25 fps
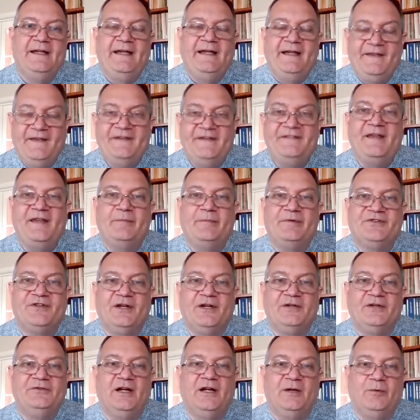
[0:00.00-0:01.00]
In this
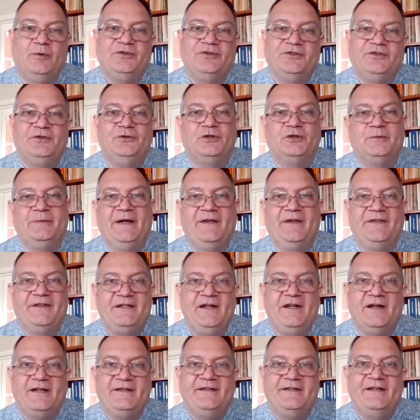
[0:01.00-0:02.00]
episode, I want to talk about the
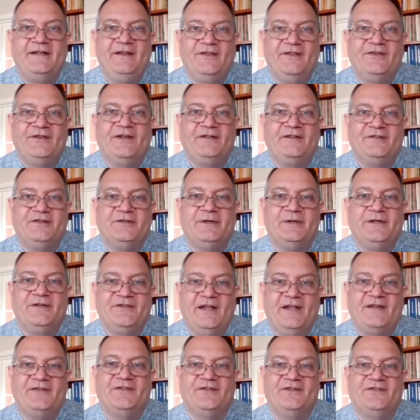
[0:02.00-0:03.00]
19th century
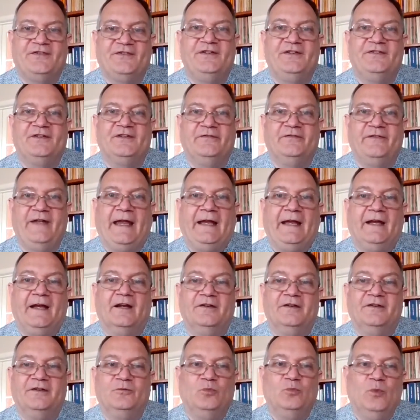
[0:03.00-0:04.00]
censuses of
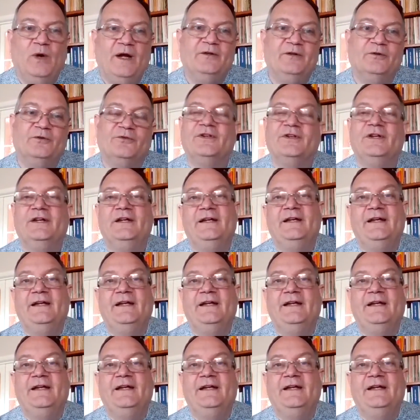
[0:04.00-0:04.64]
England and Wales,